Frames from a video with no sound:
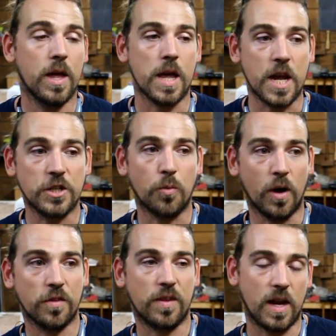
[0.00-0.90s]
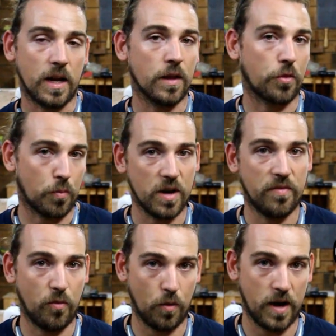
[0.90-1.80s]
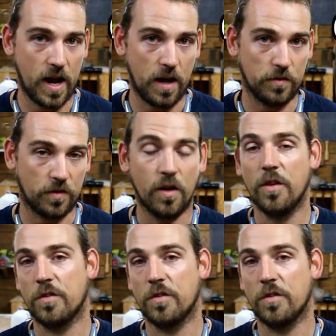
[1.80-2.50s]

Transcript: Each one is taking 3 to 4 days.